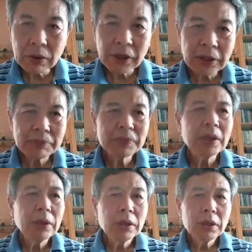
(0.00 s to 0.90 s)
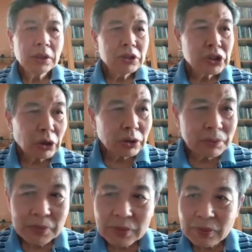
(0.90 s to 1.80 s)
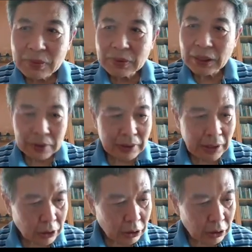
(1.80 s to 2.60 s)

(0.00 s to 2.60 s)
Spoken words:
Okay? So that